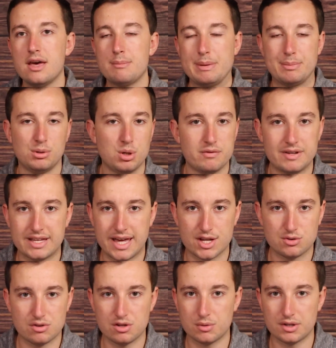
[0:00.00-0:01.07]
people who have
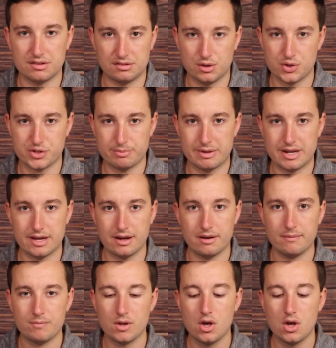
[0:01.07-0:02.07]
engaged with you on social media.